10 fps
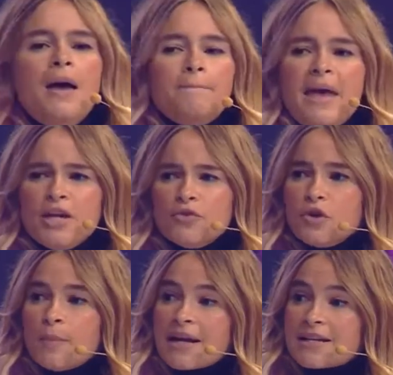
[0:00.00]
Many of
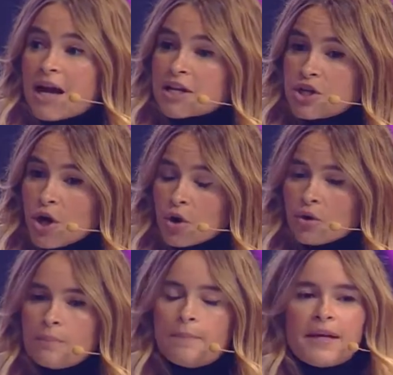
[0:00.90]
you might not
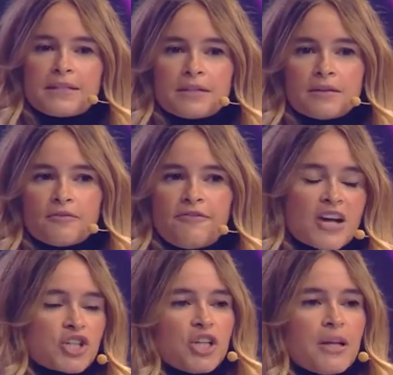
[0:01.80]
know, but
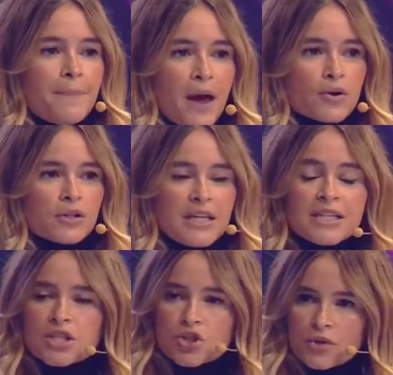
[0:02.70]
fashion and apparel
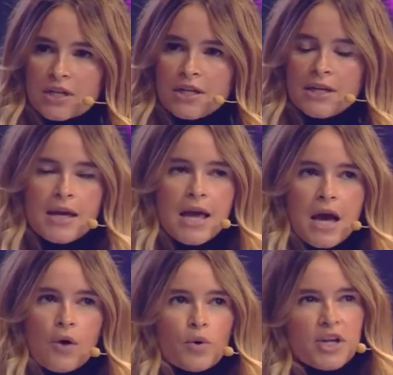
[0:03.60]
industry,
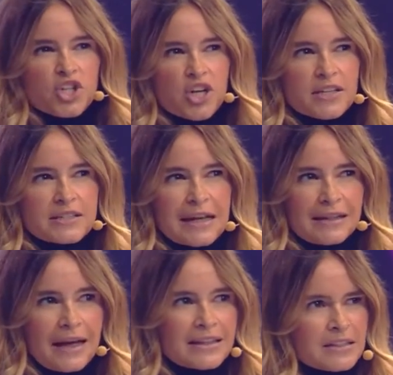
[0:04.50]
which is
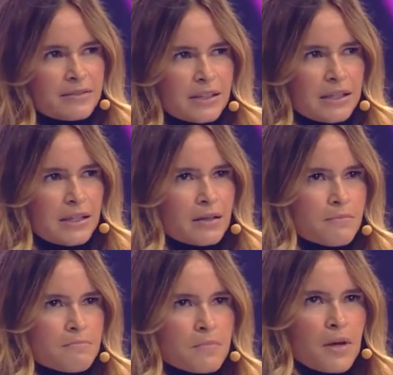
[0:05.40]
collectively
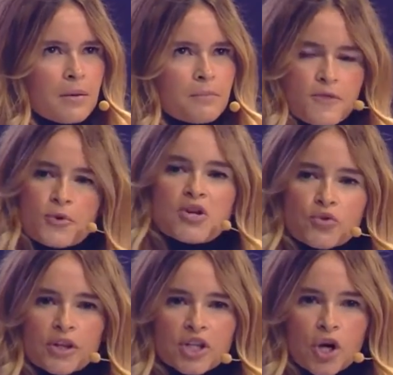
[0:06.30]
$3
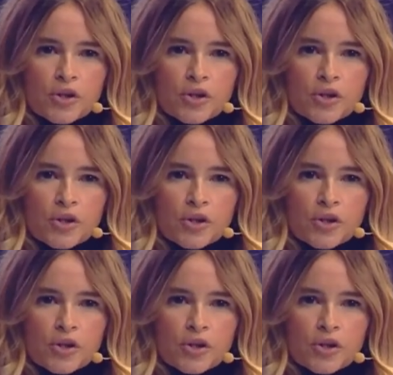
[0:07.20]
trillion